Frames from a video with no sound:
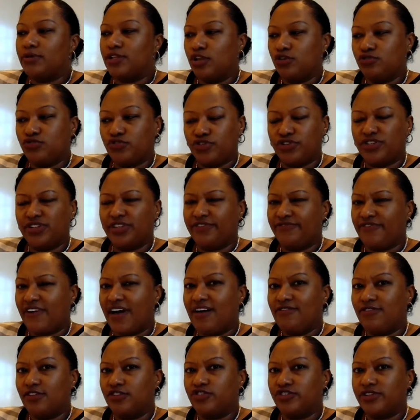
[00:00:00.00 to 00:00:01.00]
closer to the
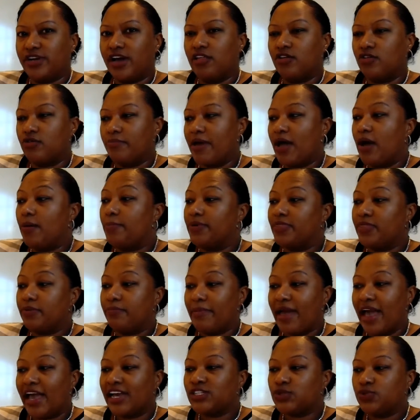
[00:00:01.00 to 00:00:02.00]
$500 amount, but the
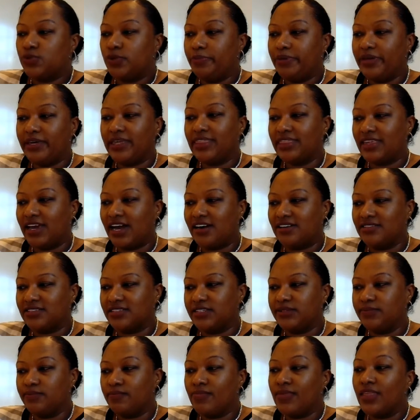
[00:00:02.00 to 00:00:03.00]
max will be
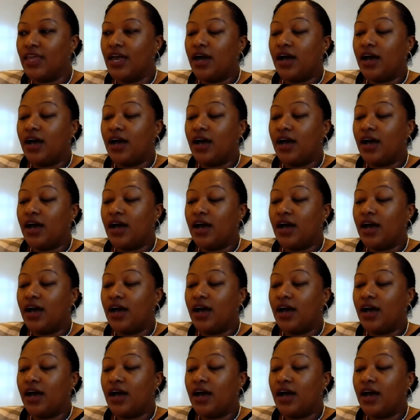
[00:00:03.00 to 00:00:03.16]
$1,000.